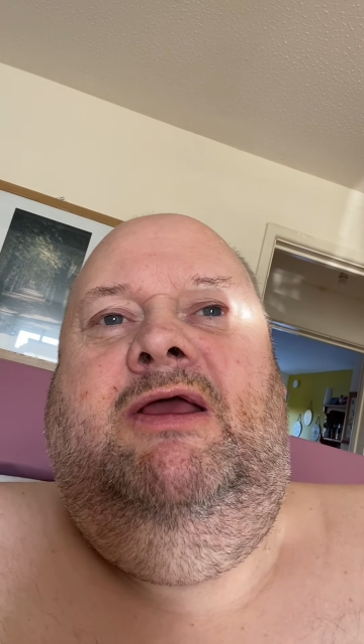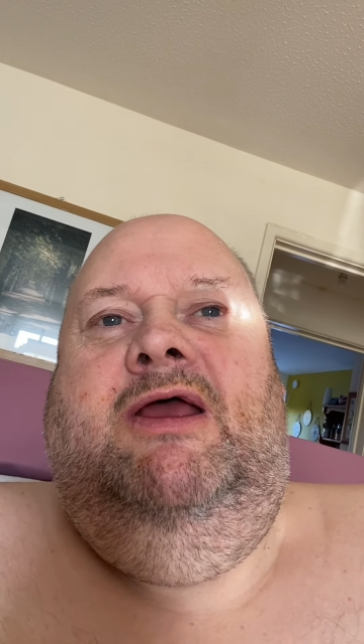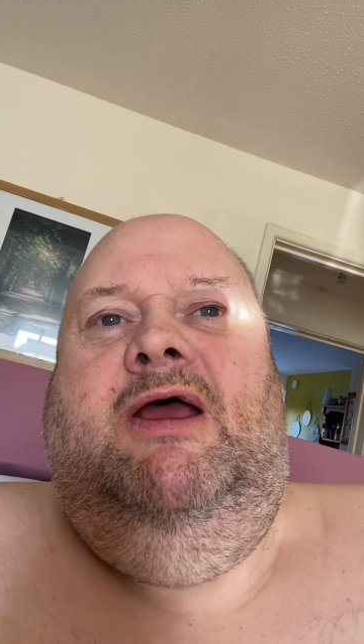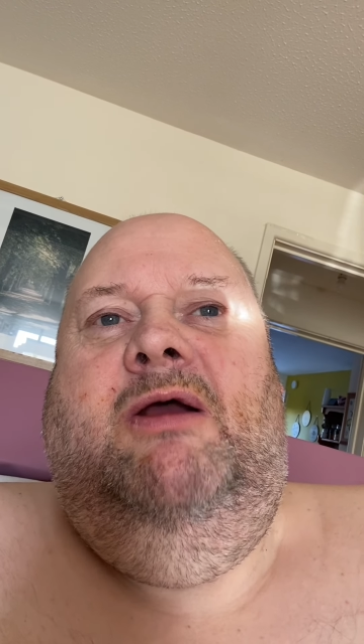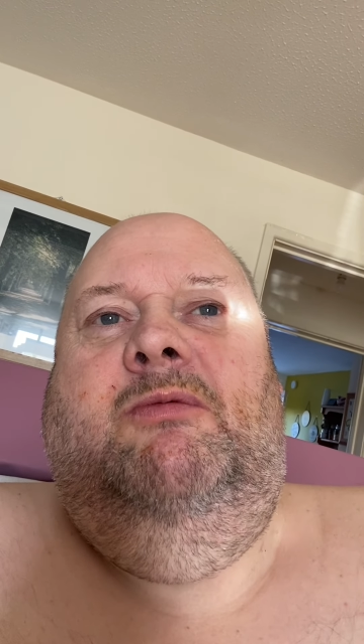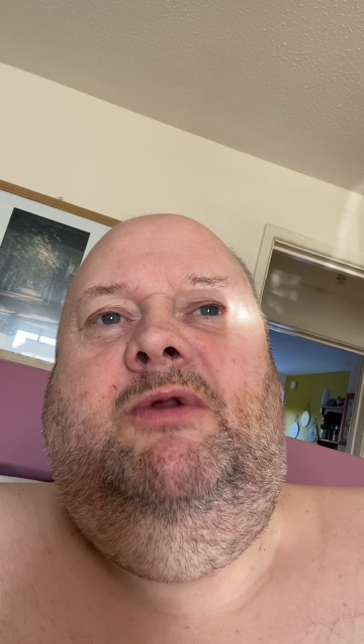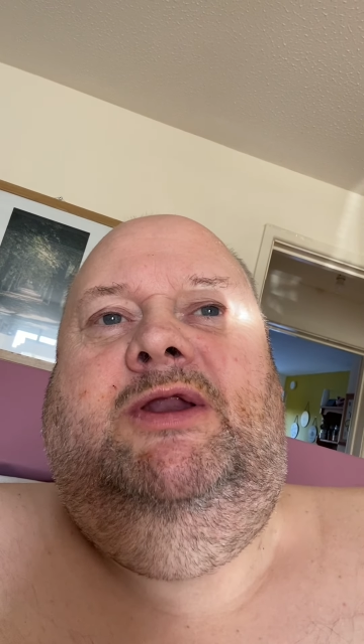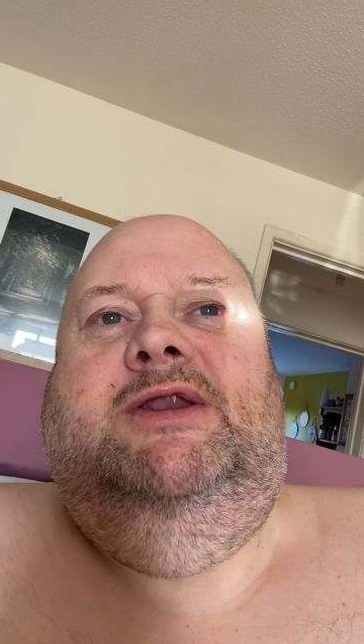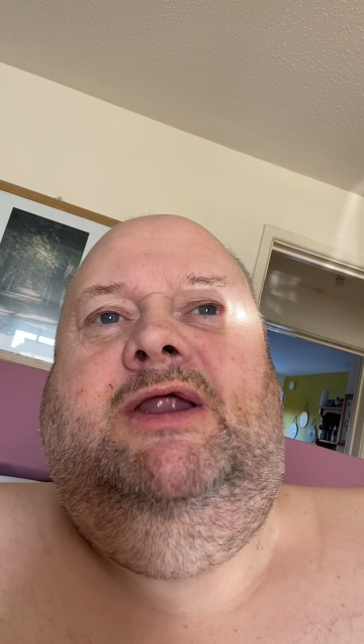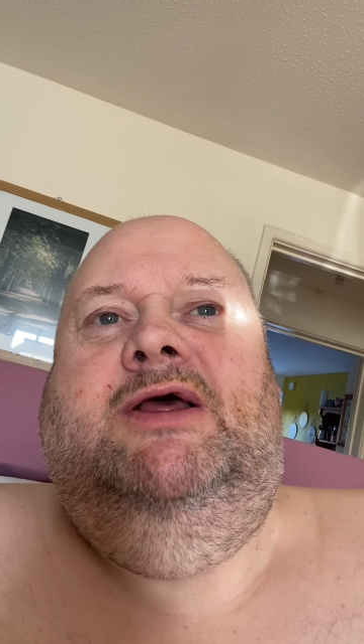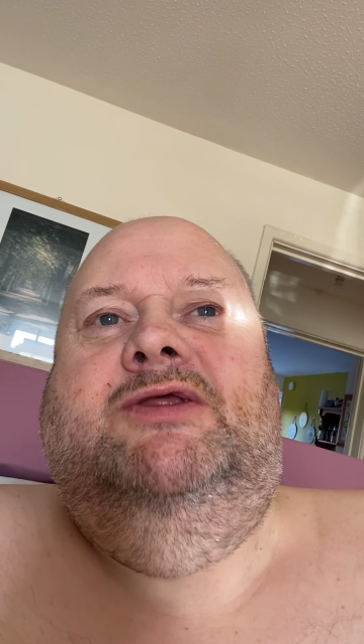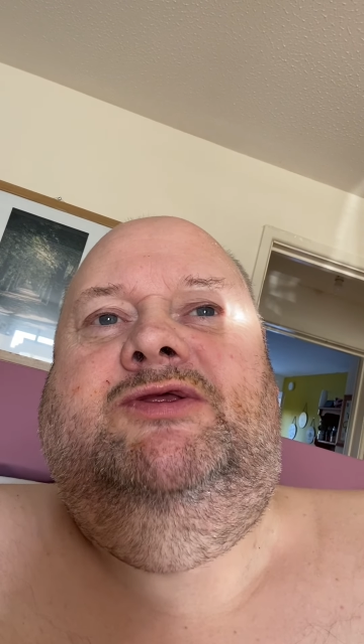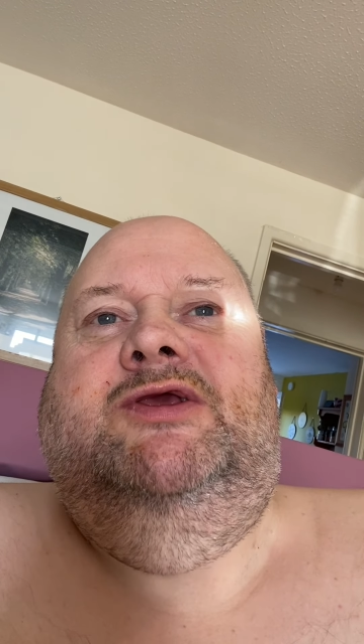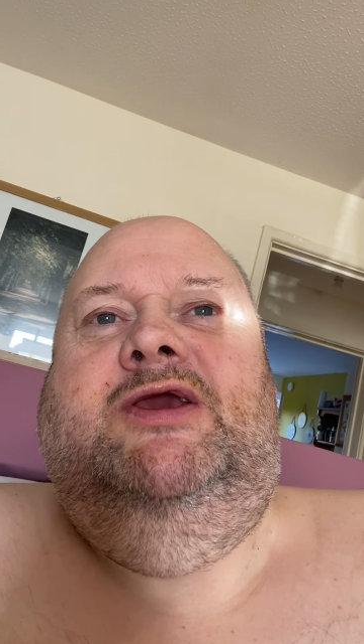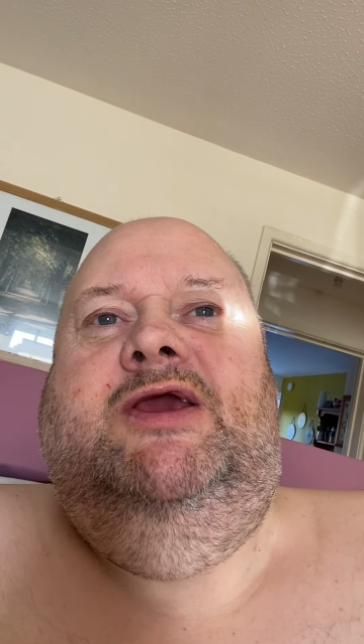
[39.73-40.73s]
and when he
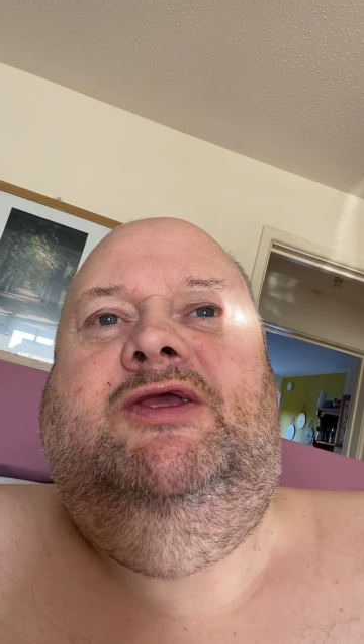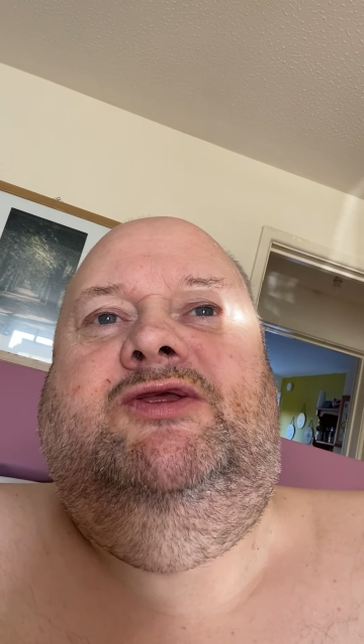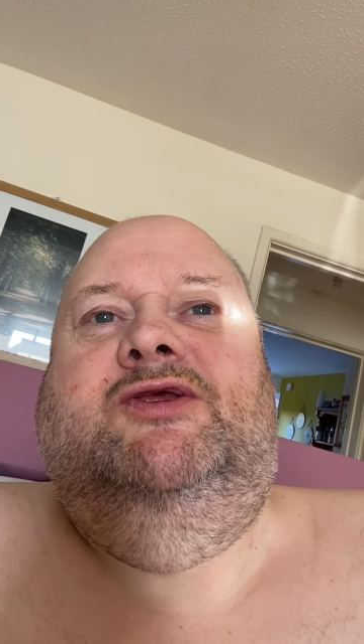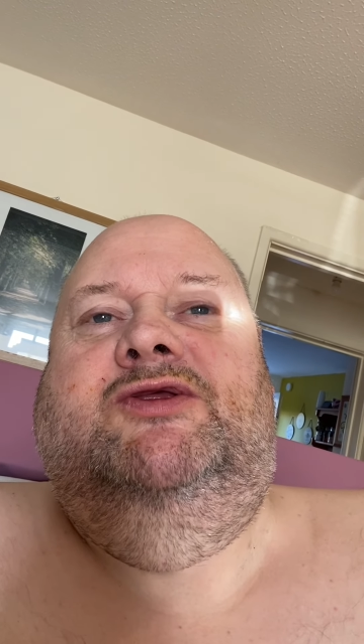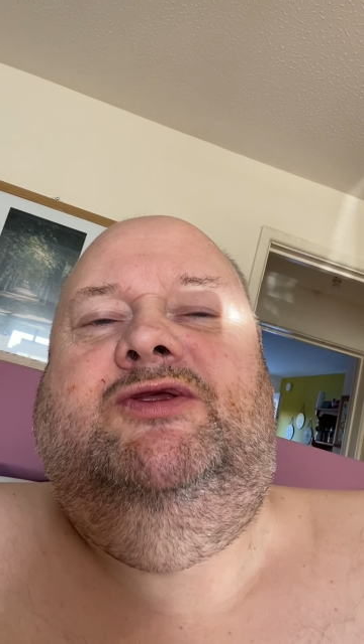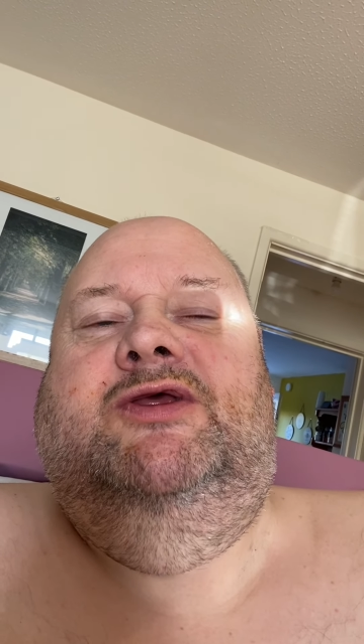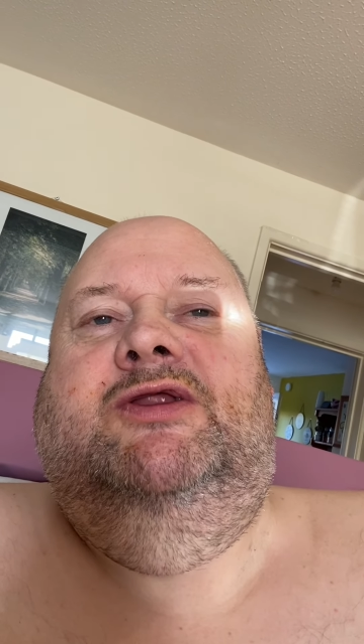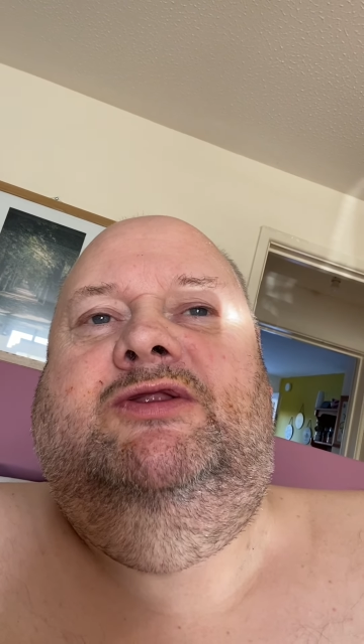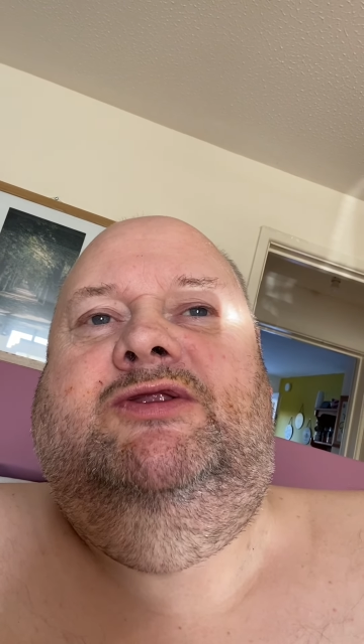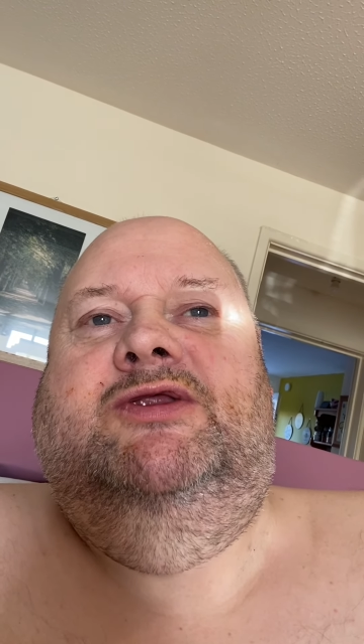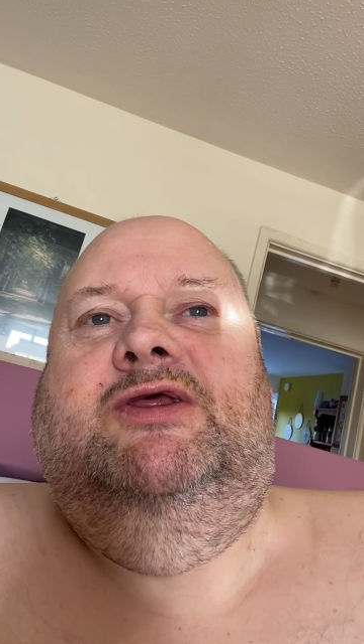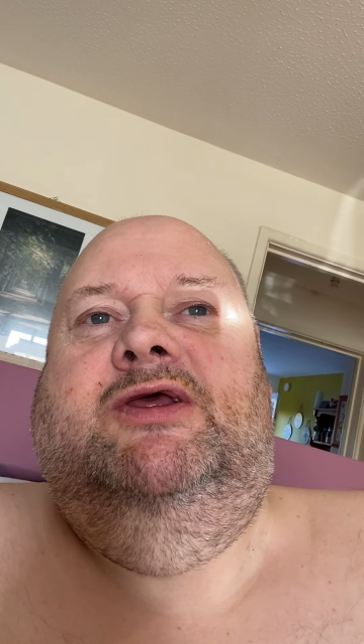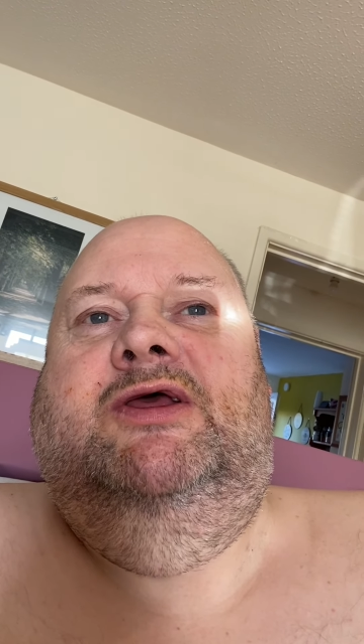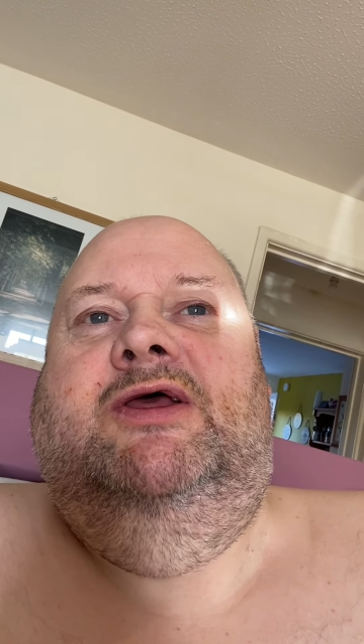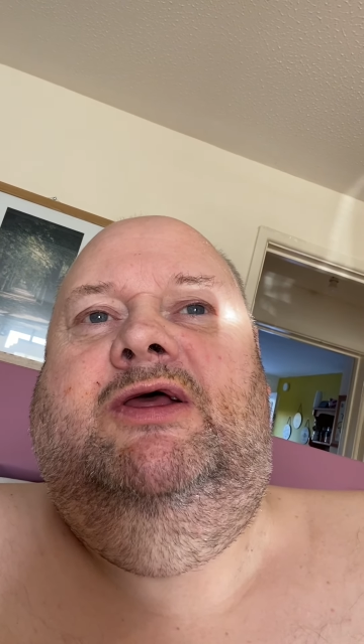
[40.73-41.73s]
does, he hisses at
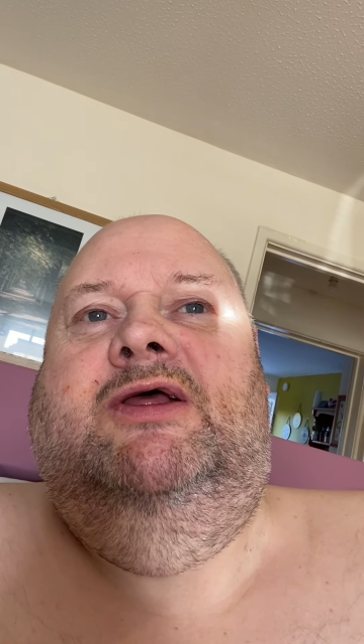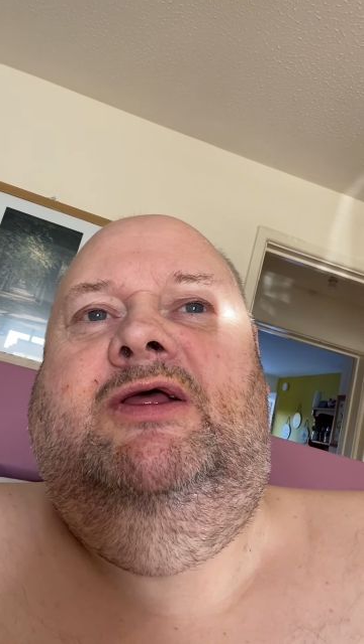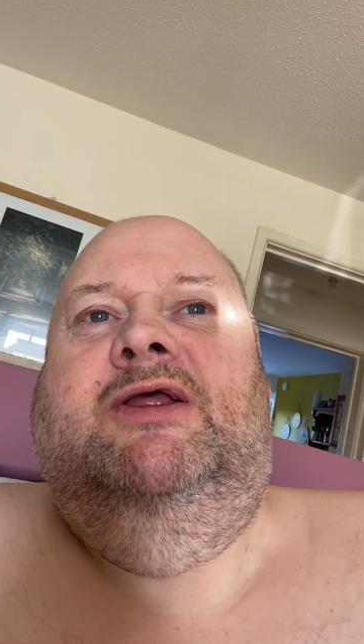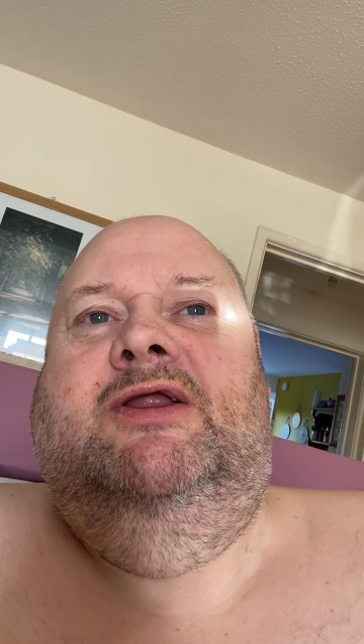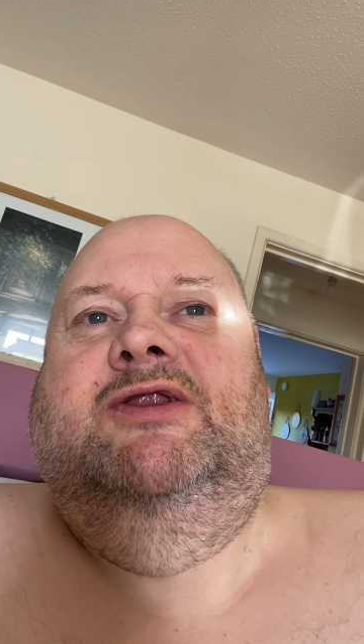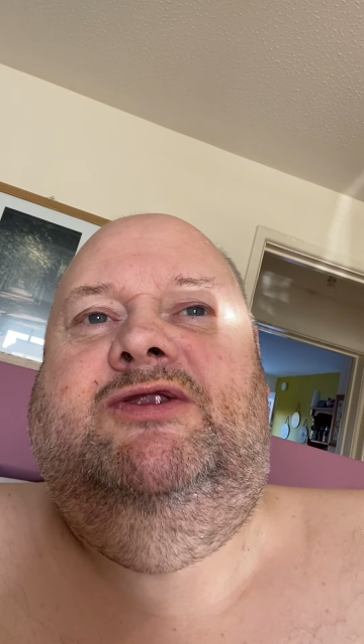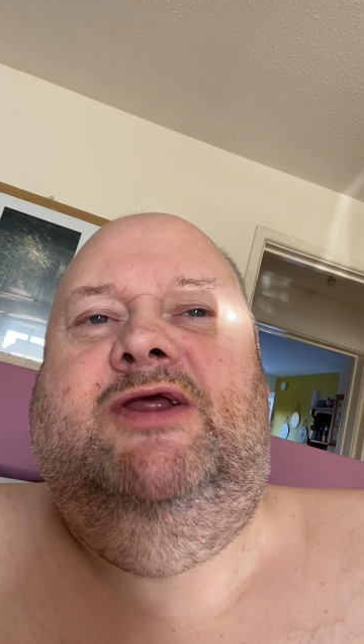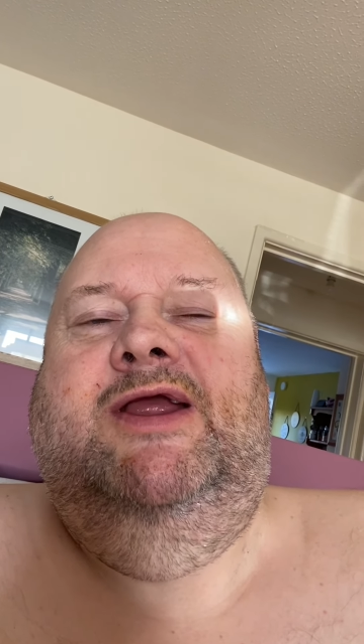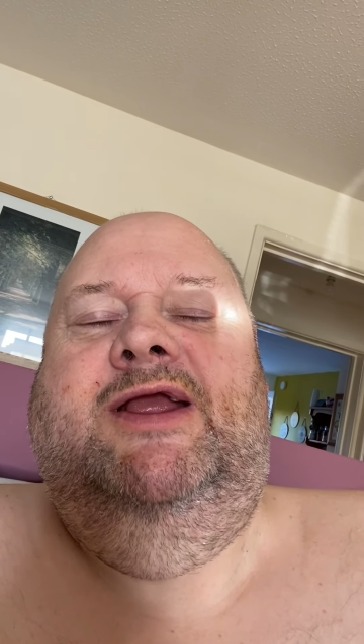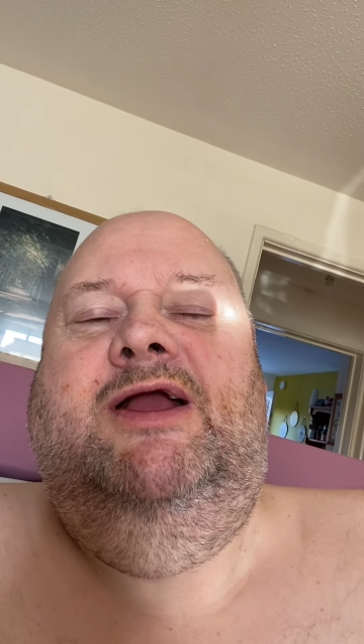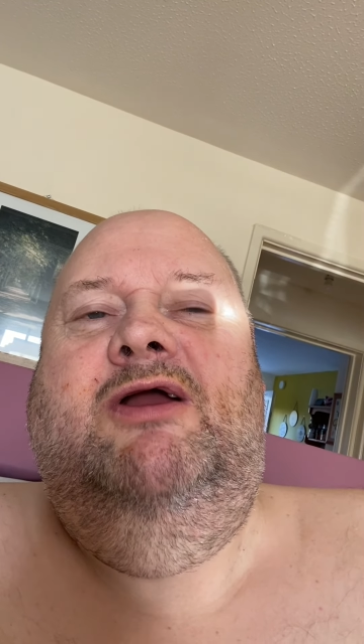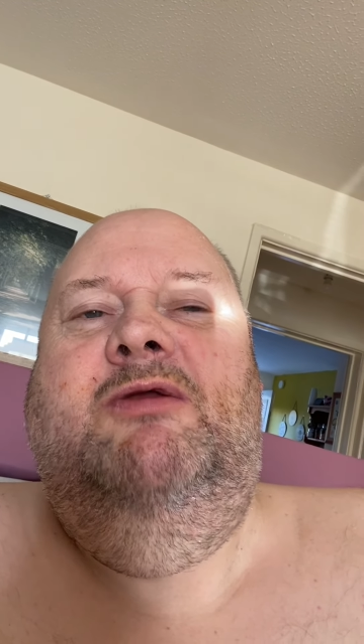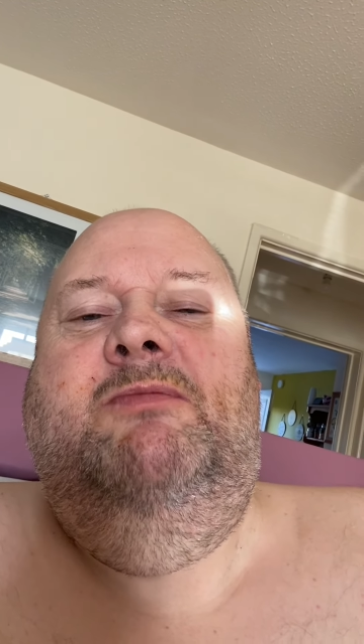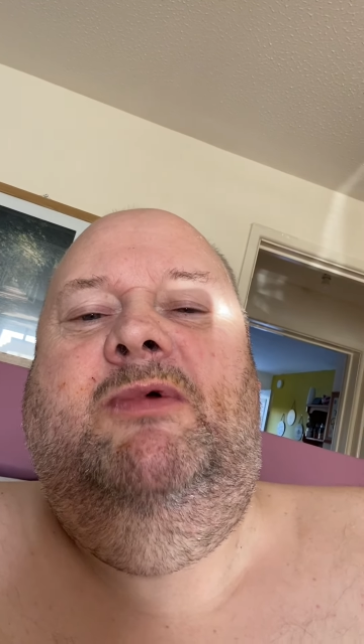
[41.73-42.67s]
uh, Tango.